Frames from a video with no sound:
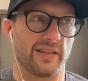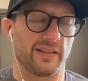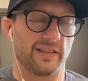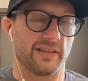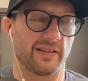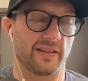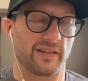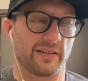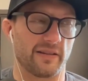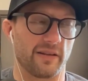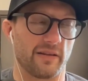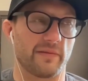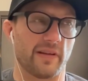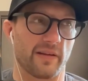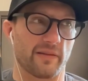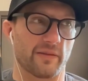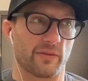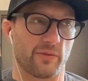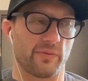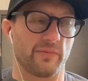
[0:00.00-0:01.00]
like
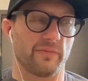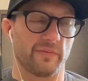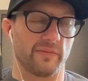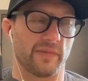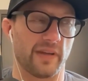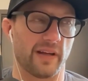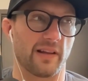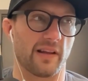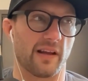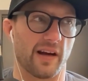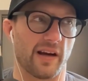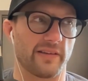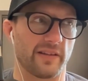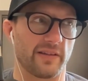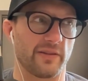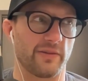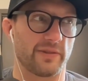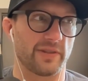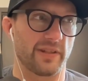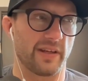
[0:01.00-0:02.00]
that line that
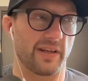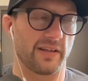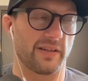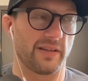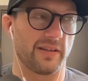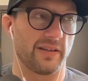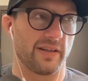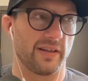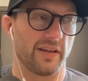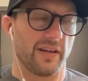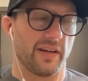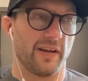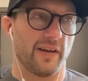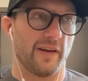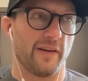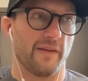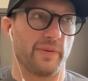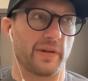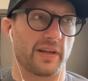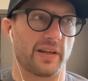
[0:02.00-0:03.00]
you said,
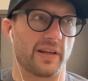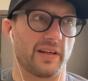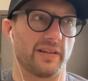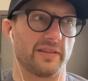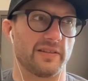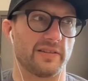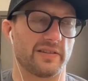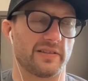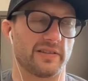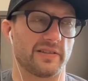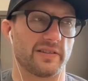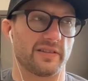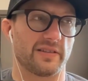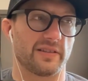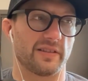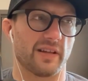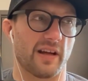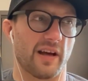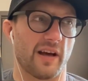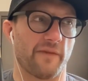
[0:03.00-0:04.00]
because
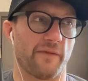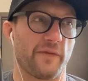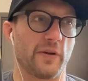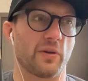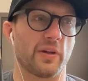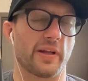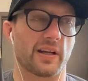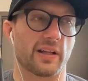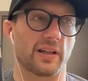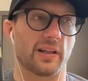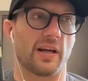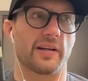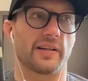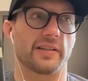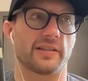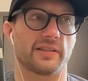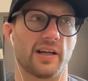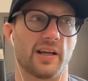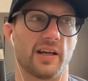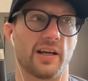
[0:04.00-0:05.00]
I feel like a lot of
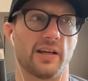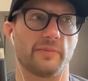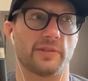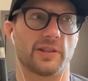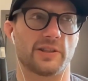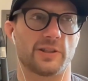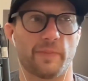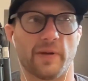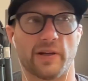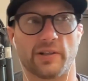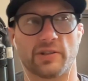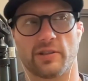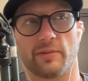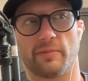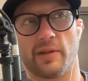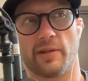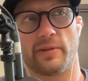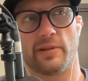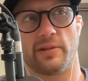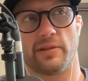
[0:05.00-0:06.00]
times, especially
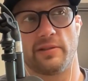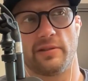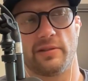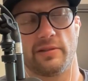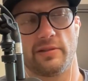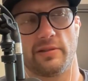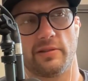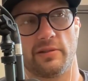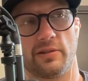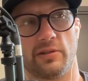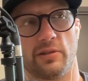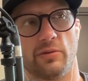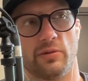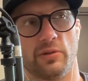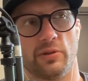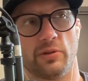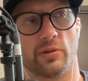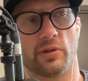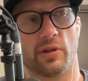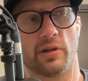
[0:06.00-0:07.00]
maybe
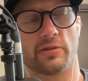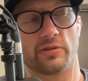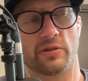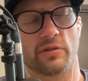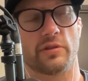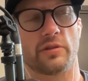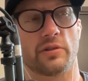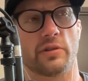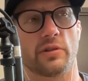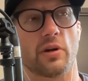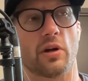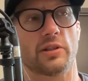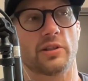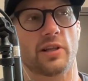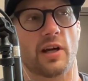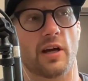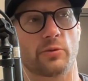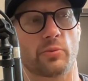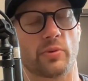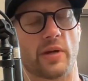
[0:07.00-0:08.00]
newer hunters, there are
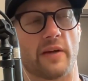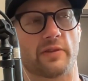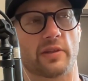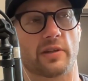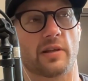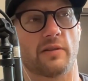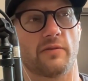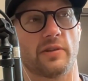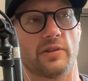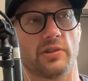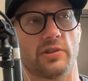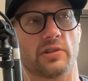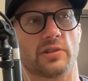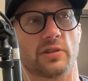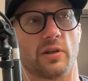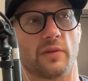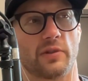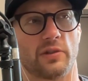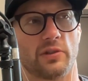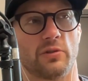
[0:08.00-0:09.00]
times we have to convince
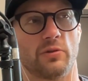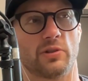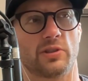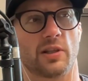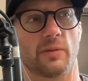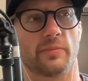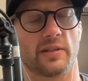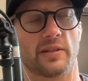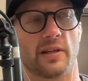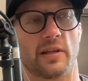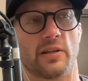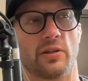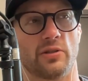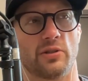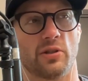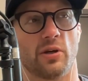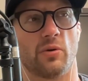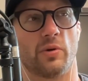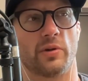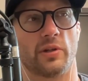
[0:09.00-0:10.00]
yourself to do something that you
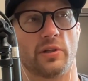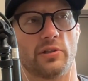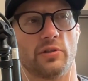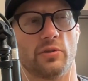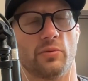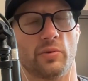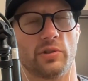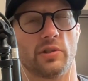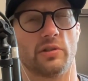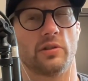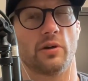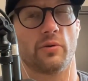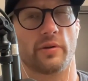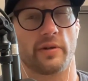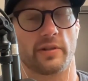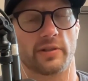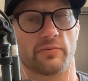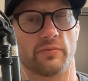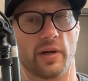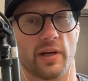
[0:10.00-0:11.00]
don't want to do when you know that
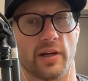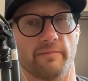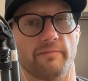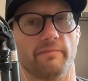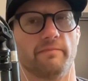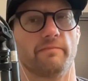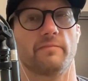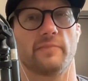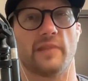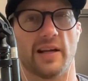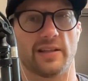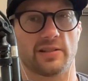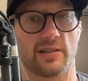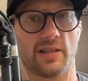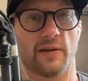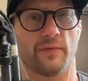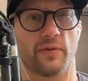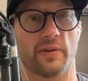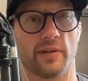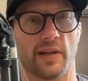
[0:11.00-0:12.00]
it's right. That's
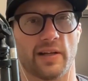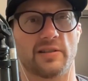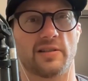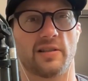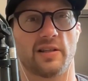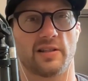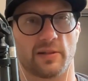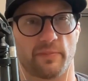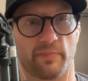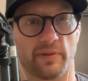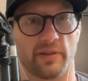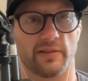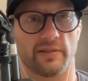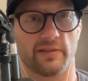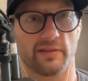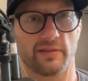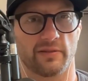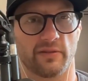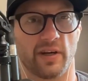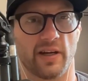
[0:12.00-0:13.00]
different. That's discipline,
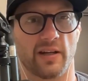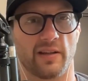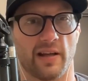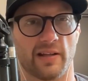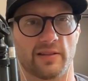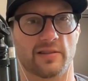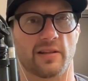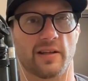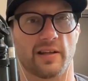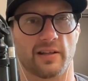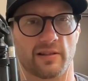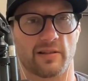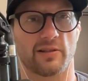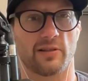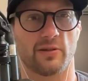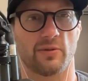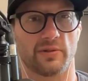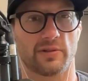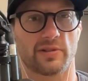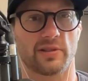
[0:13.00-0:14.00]
right? That's like
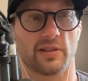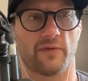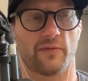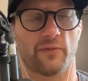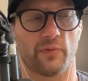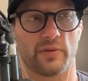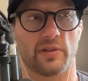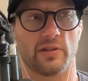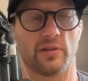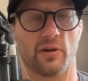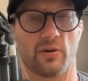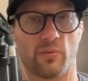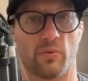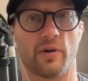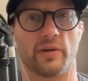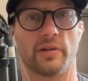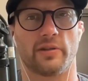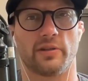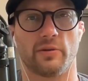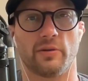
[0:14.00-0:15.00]
doing stuff when you don't want
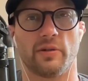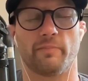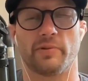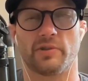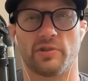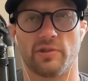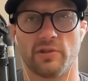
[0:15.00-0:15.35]
to do it, but you